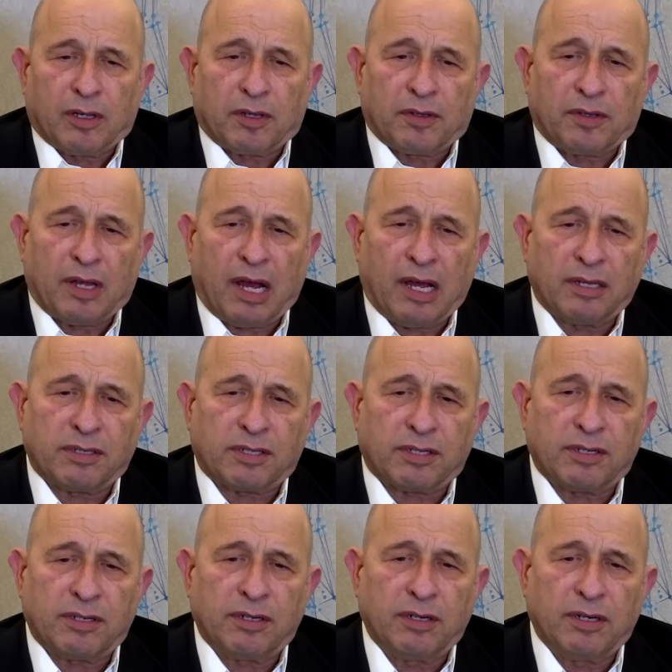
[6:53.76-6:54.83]
The
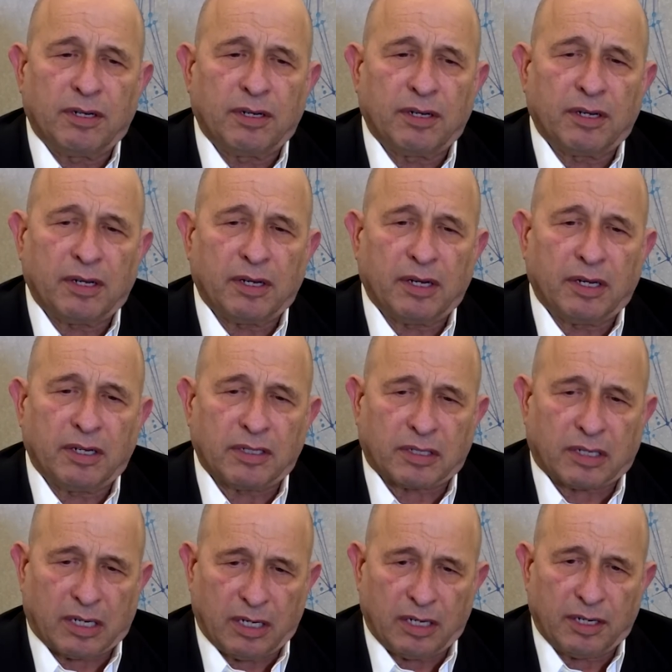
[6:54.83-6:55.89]
answer is
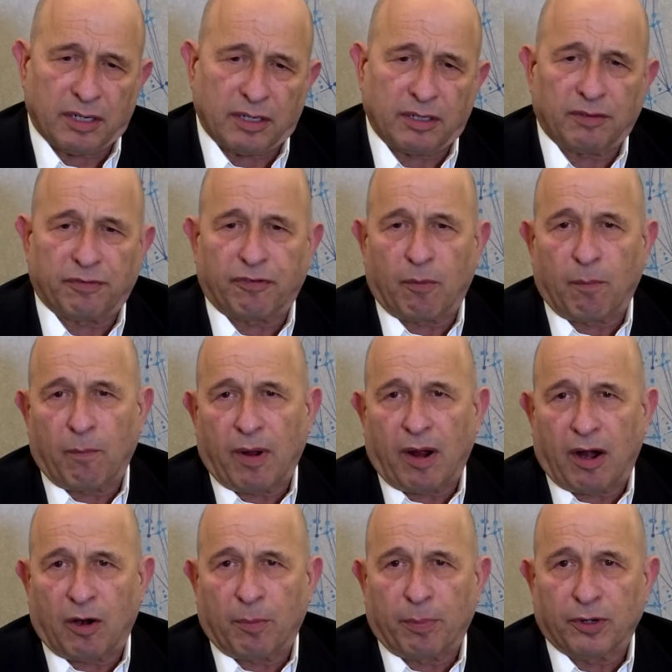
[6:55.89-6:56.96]
clear from
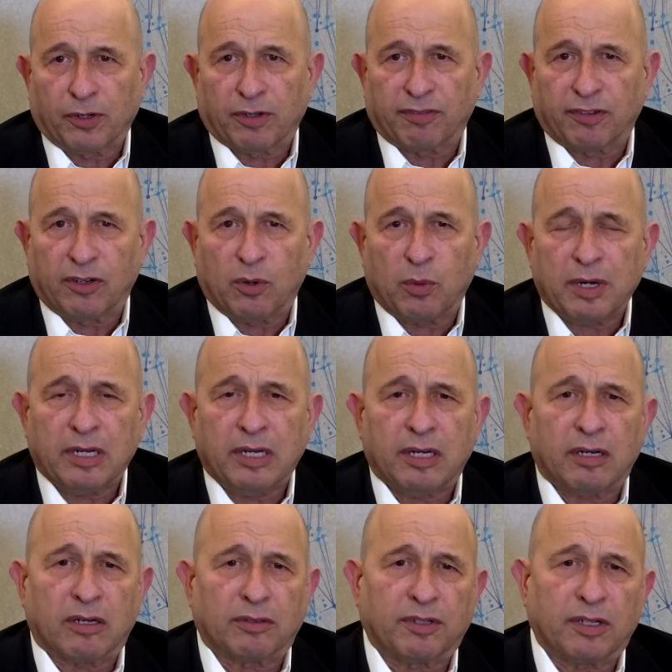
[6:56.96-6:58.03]
our point of view. We did
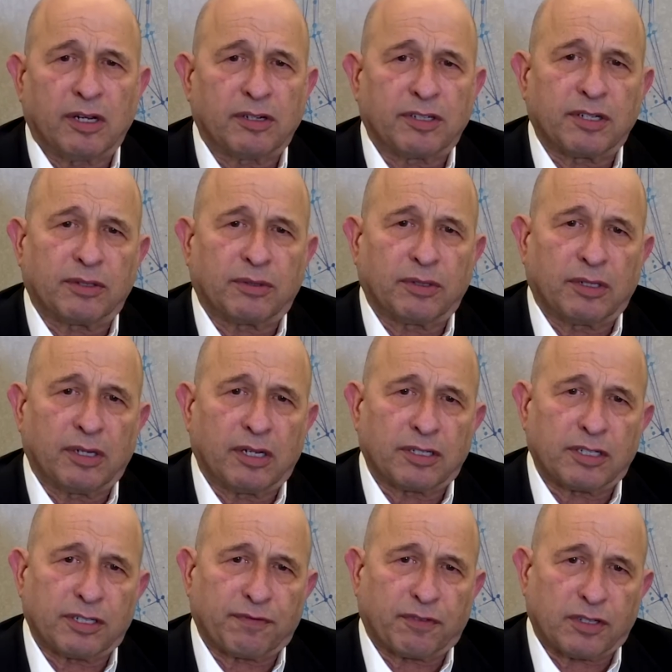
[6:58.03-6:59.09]
our due
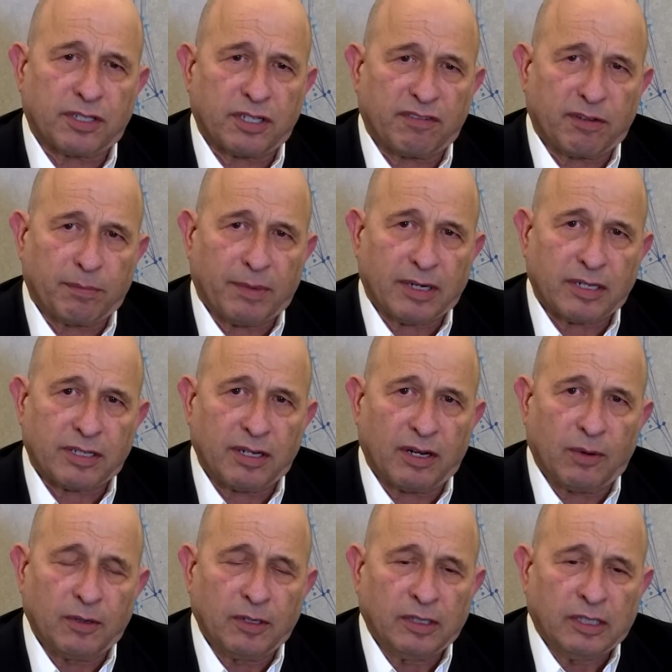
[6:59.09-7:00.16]
diligence for 7 months
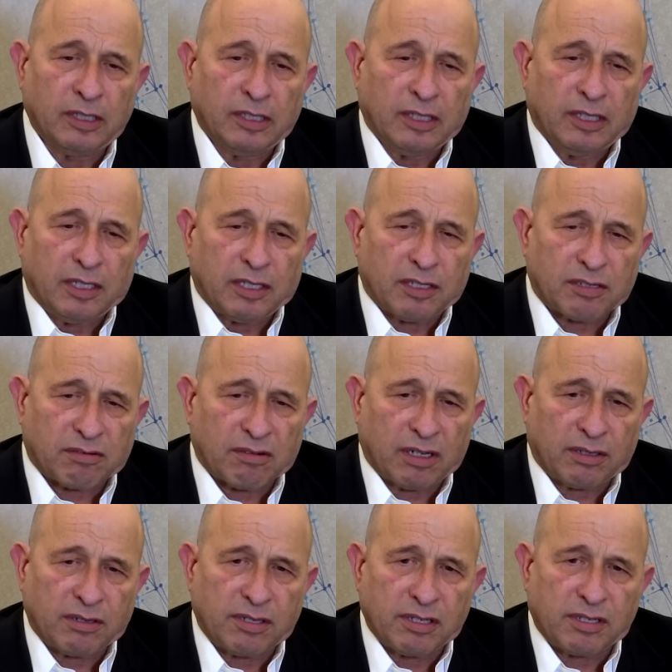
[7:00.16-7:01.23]
now.
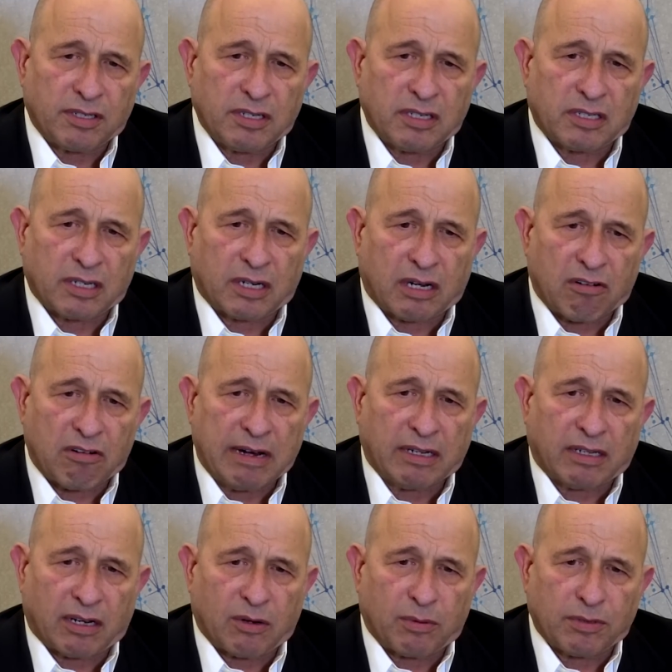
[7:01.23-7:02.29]
Stratasys is a
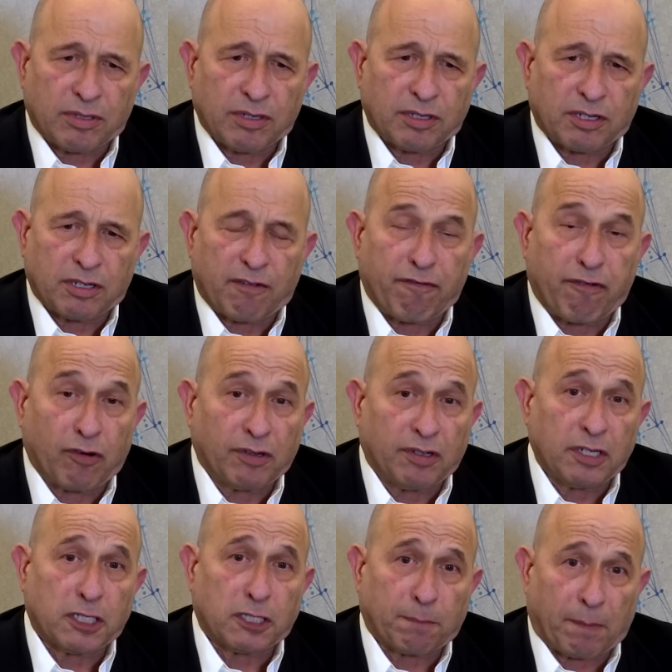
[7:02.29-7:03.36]
great acquisition for
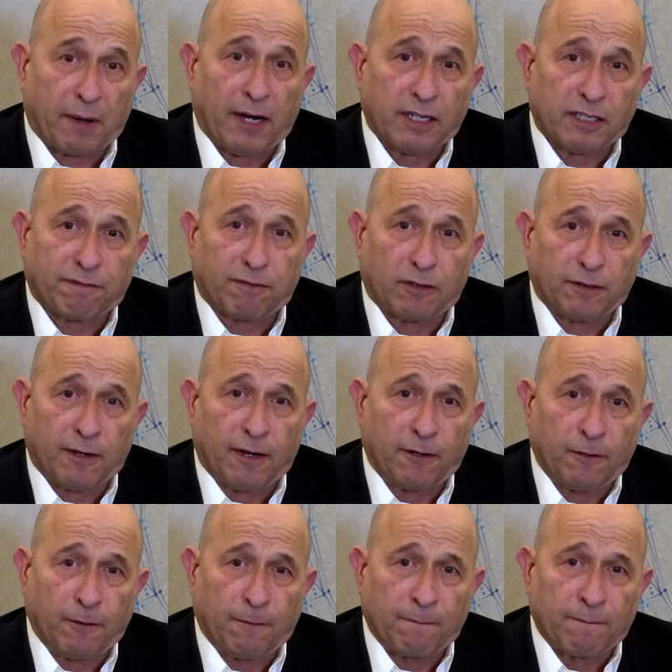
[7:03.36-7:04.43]
this price for
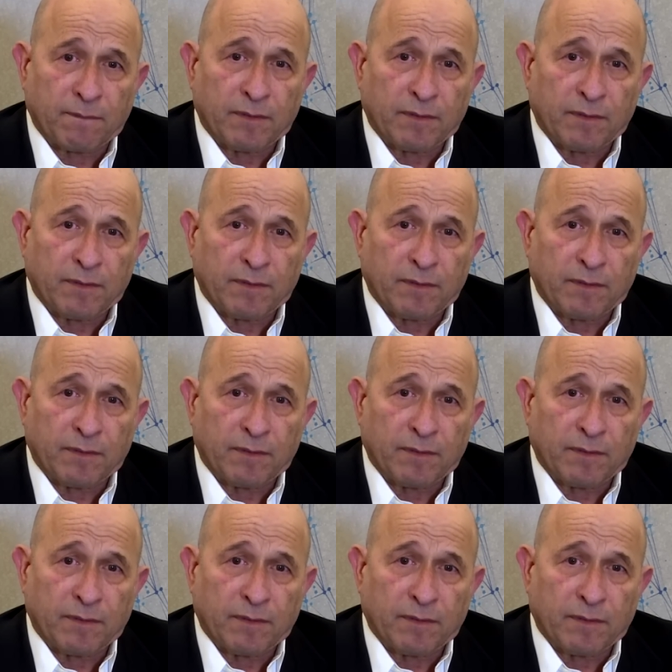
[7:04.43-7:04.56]
Nano.